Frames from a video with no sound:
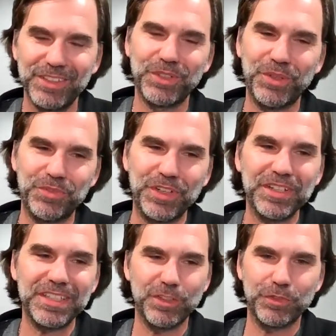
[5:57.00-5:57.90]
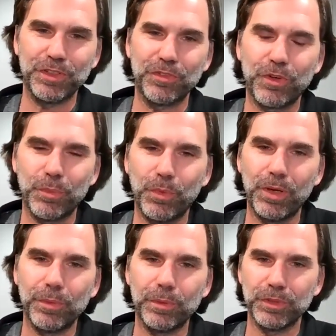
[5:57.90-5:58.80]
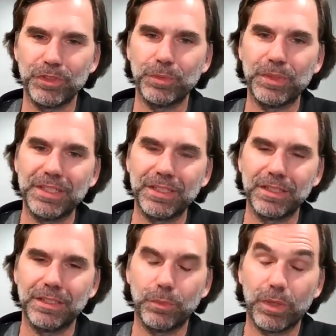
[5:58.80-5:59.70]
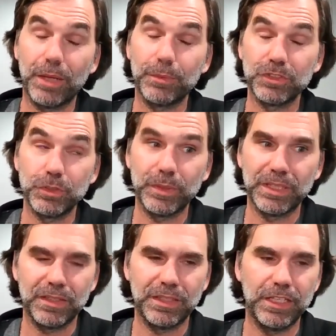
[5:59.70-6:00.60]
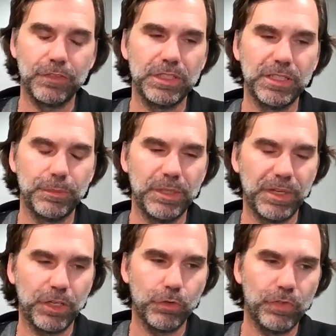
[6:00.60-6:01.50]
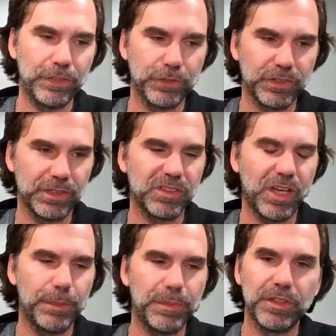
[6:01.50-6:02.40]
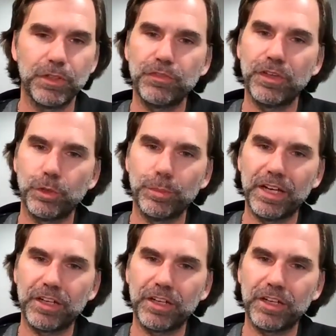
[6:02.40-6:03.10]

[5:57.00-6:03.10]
So very different from what we were doing, what I was doing at the Navy and my co-founders at the time, and their federal